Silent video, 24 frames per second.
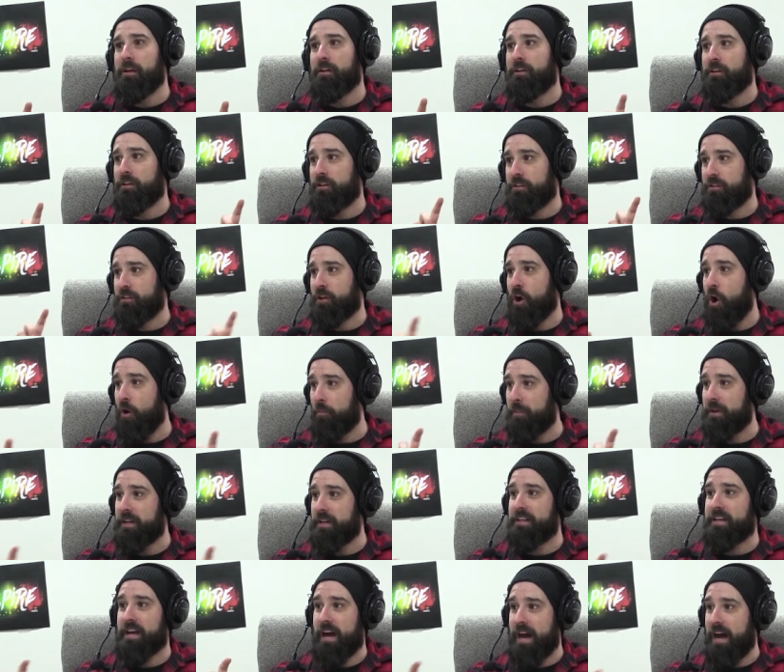
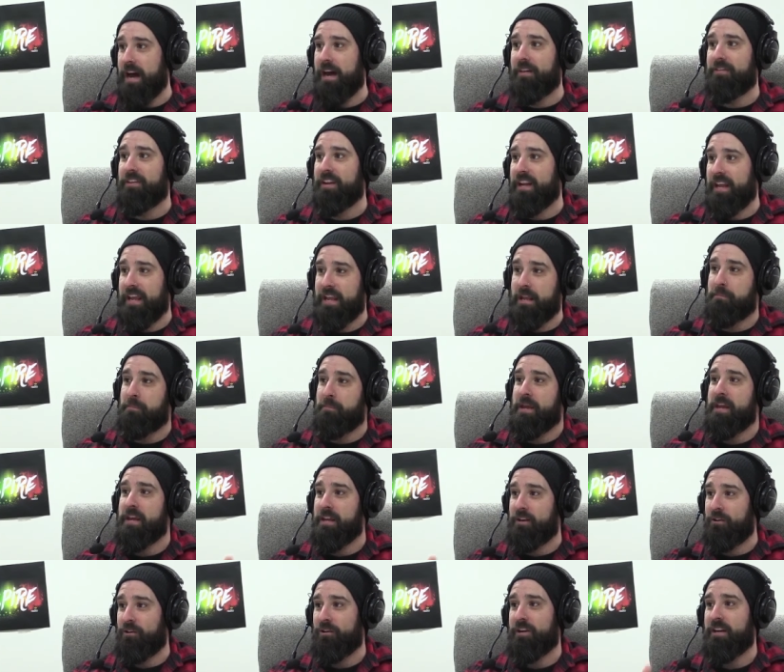common card that he
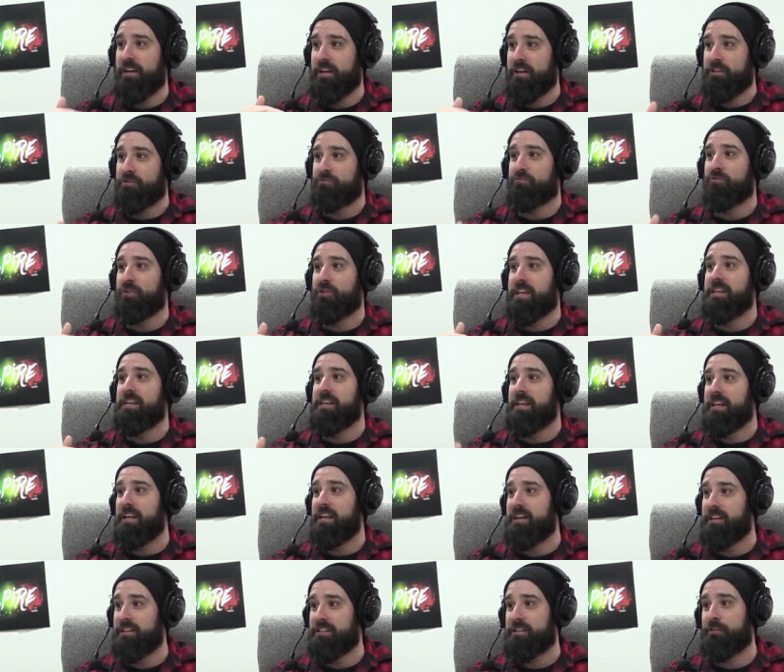appeared on in his rookie
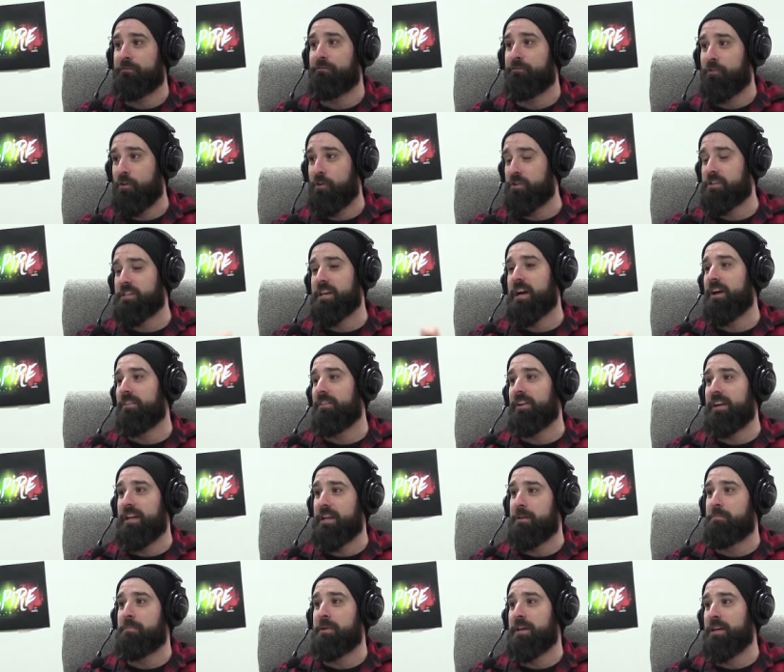year is the first card that he
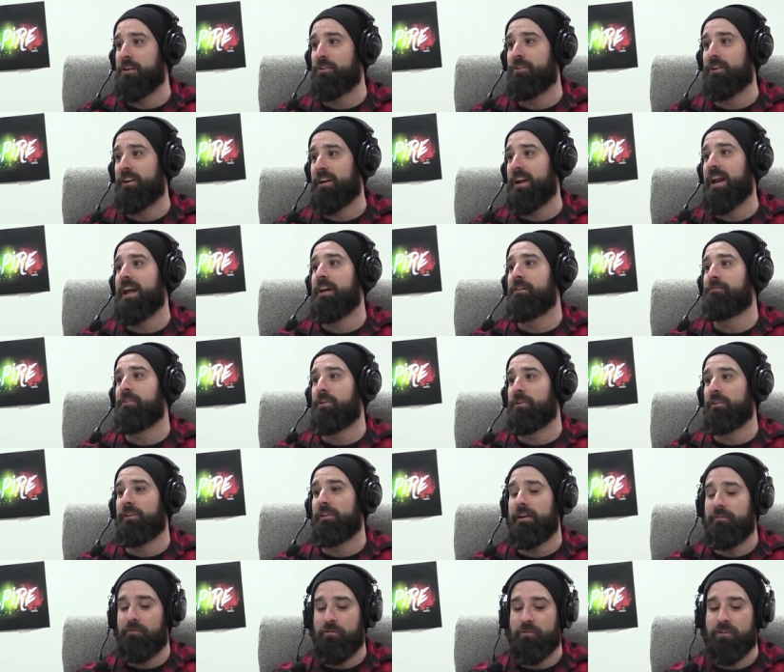appeared on at AFL
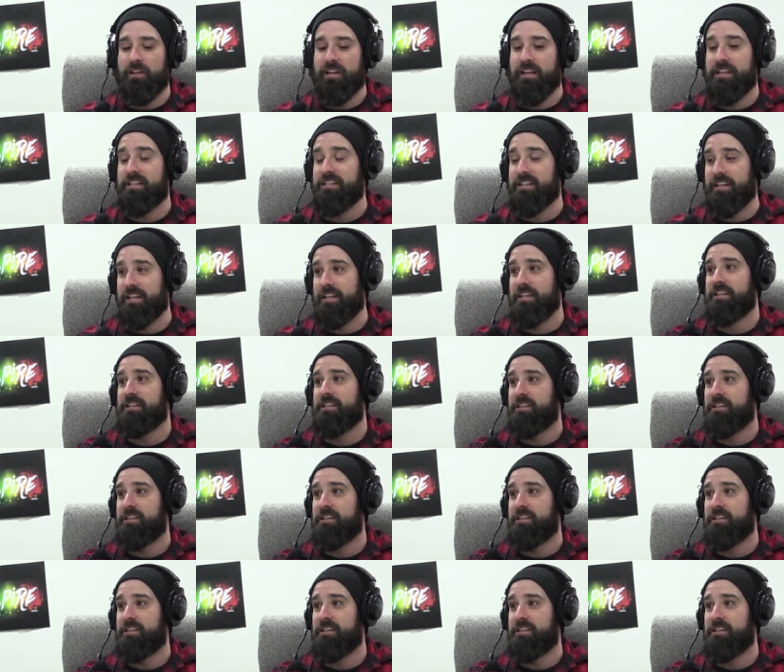level that isn't his